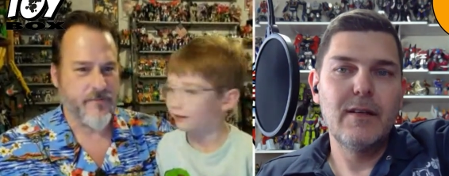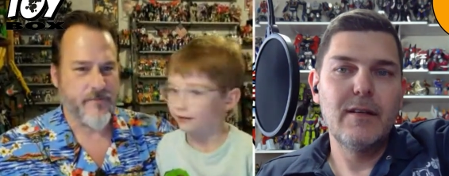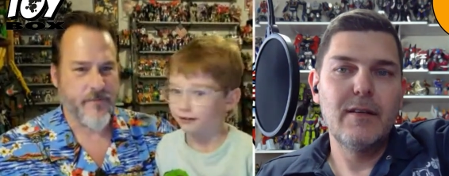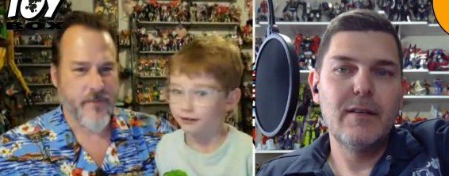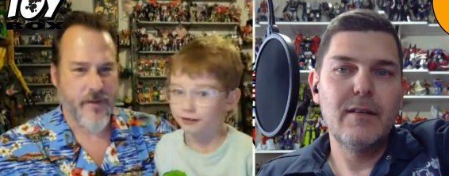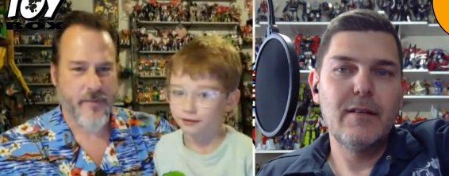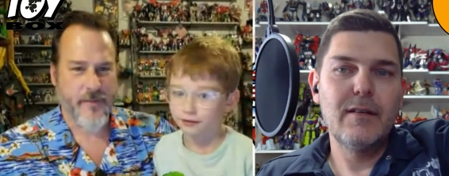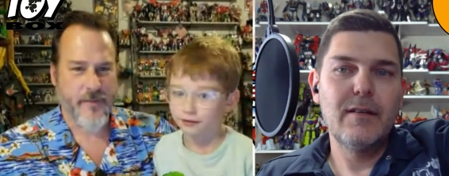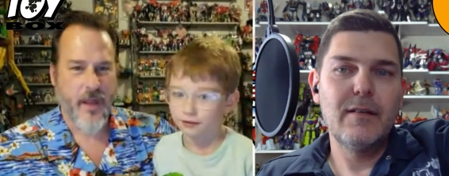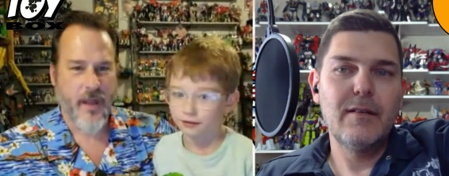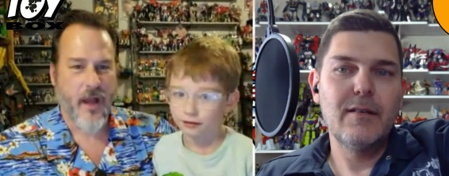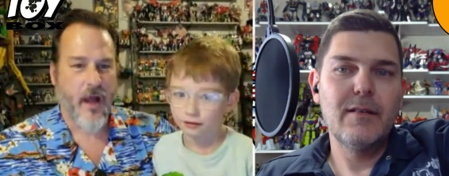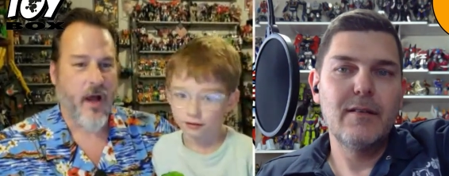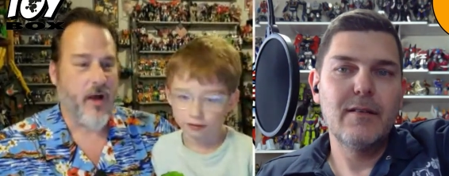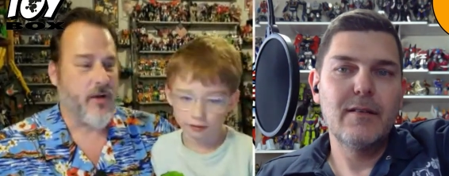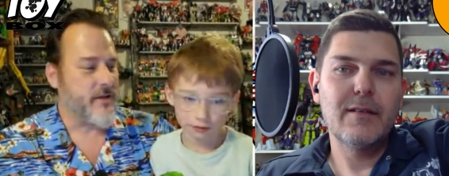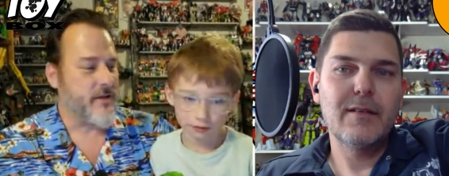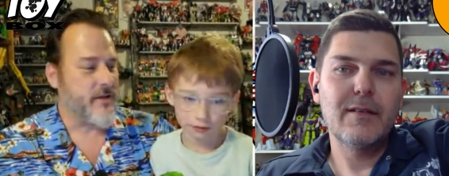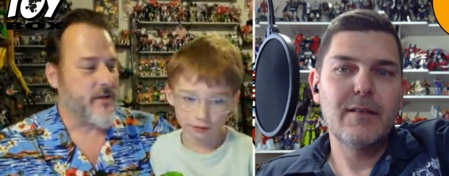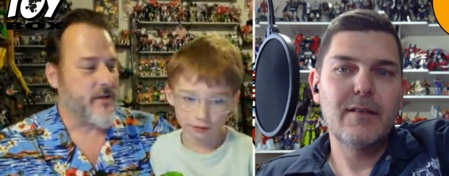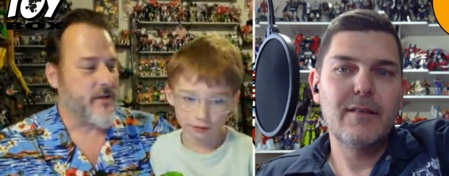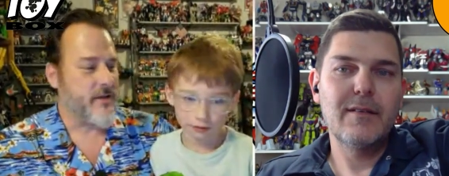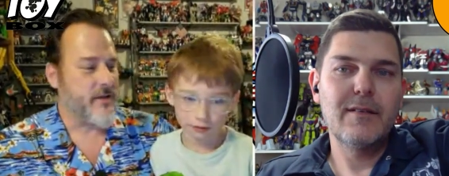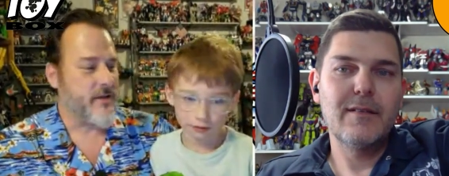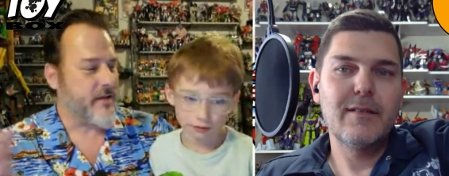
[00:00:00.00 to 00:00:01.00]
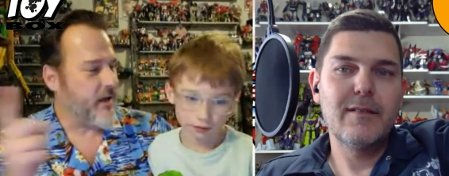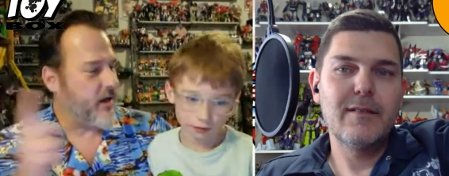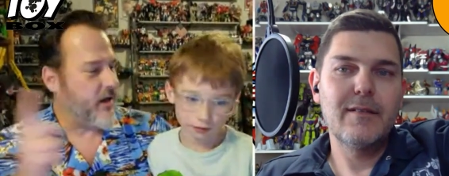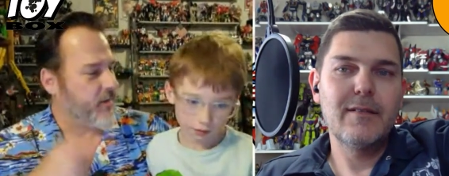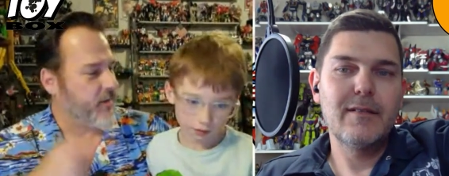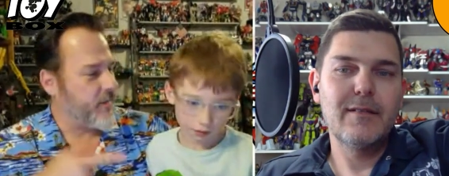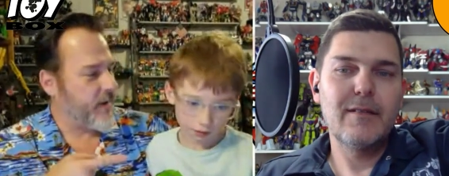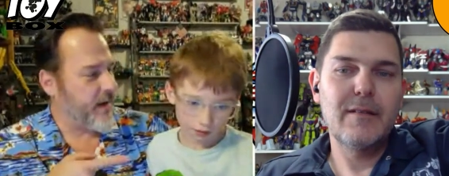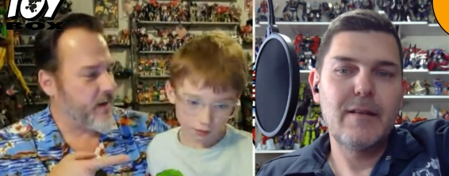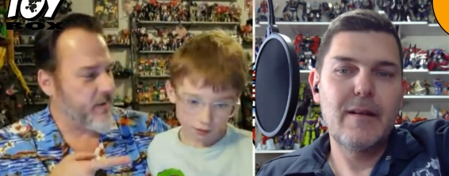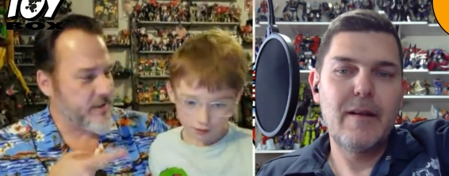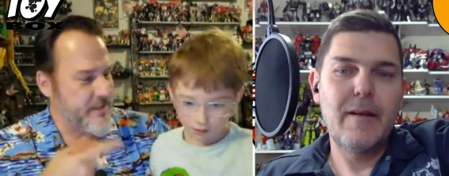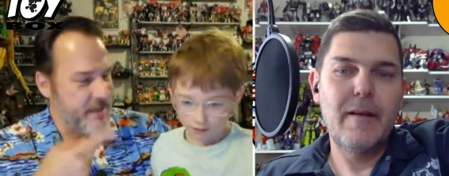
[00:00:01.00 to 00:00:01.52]
Speaker 1: No. Oh, tell
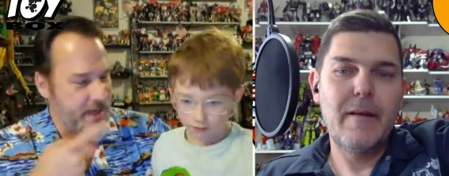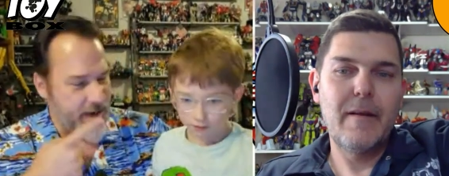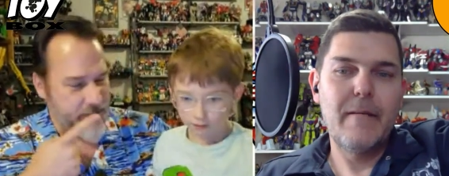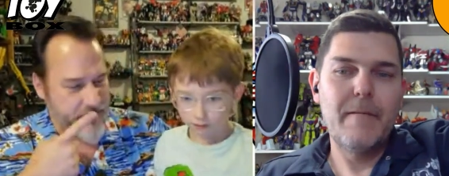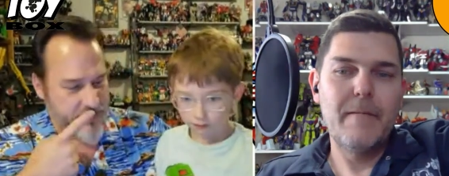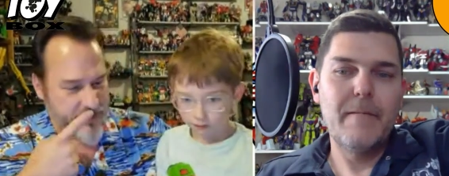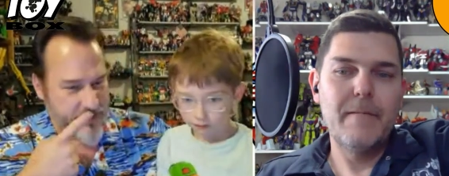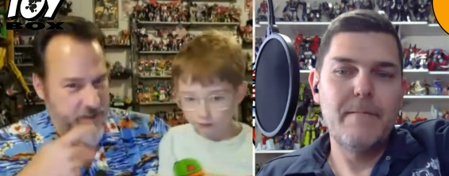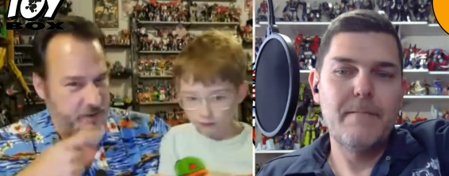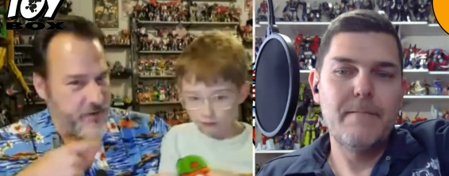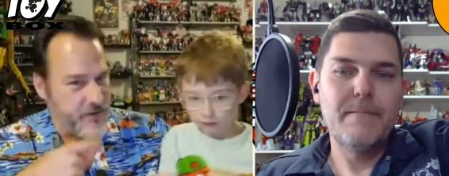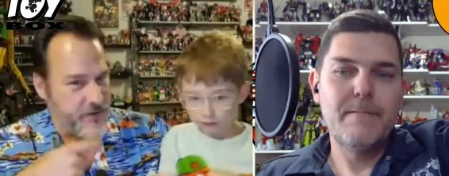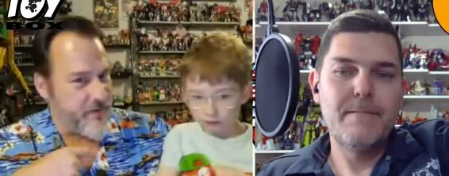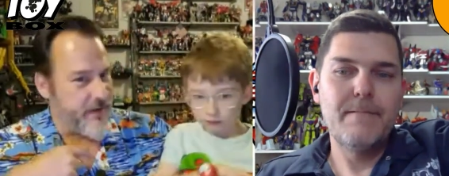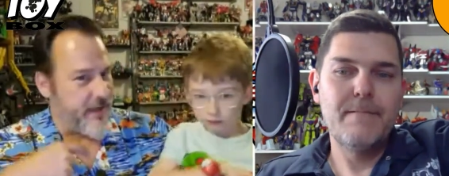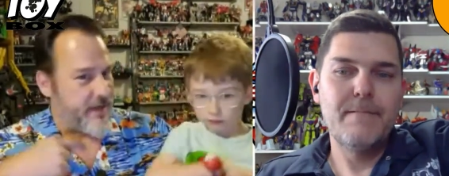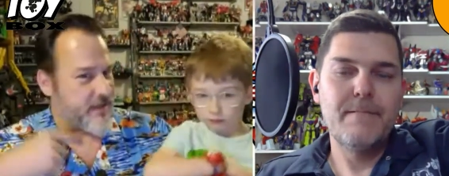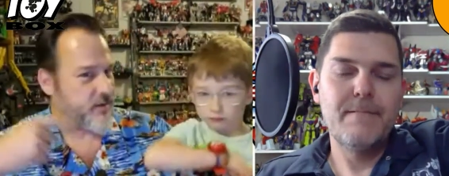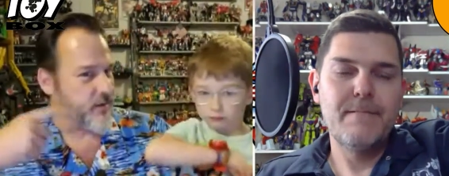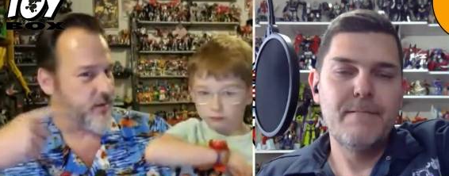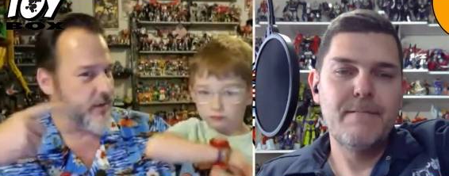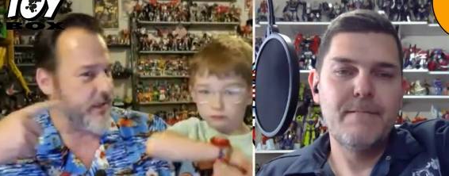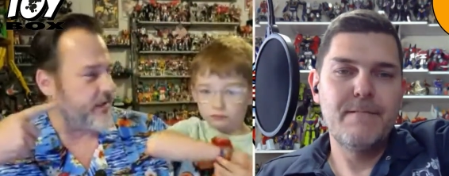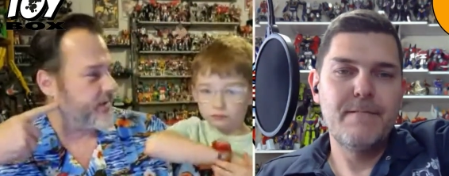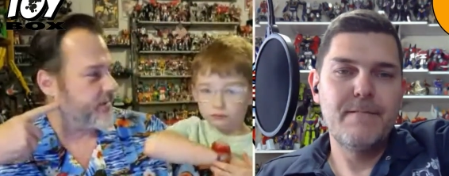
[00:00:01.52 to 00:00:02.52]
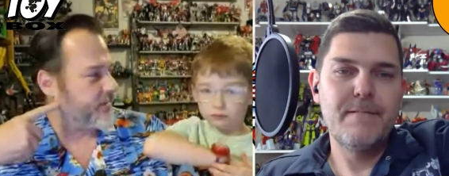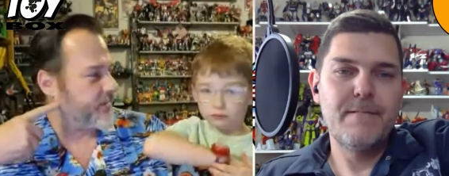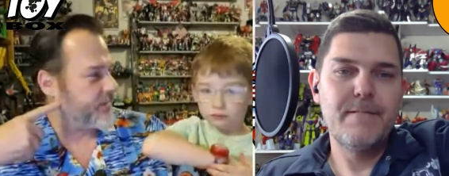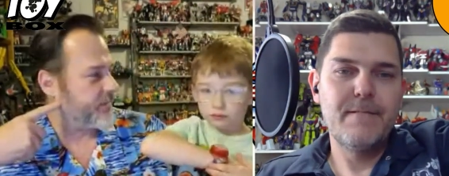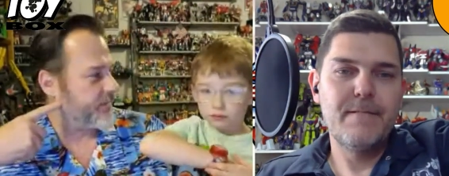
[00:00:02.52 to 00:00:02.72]
everybody what's happening to you next week.